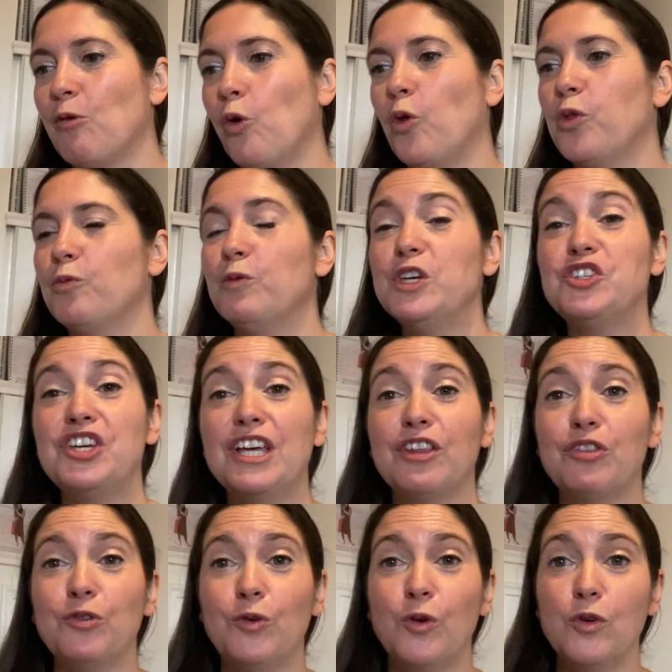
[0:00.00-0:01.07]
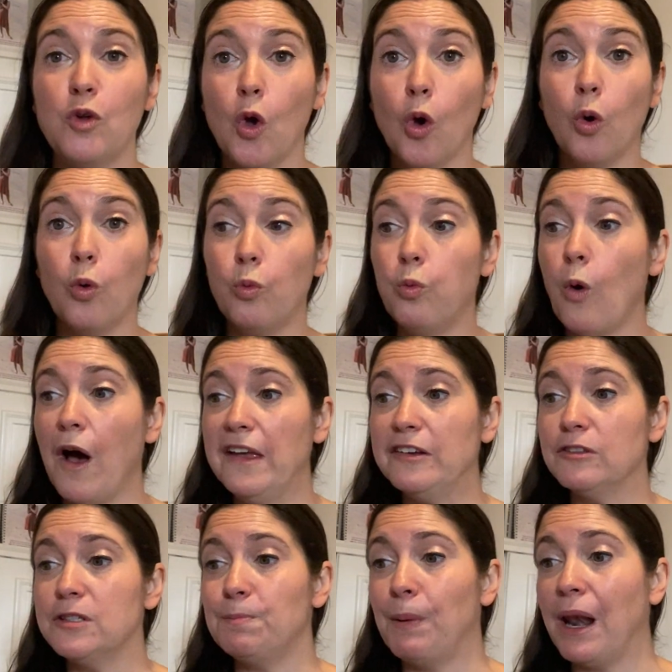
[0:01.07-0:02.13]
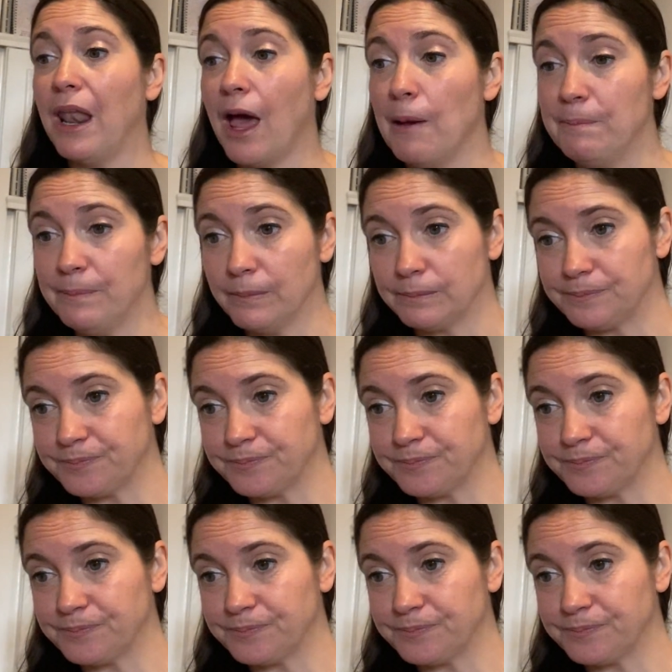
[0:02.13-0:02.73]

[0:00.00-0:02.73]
Or the wishing thorn, or wild plum.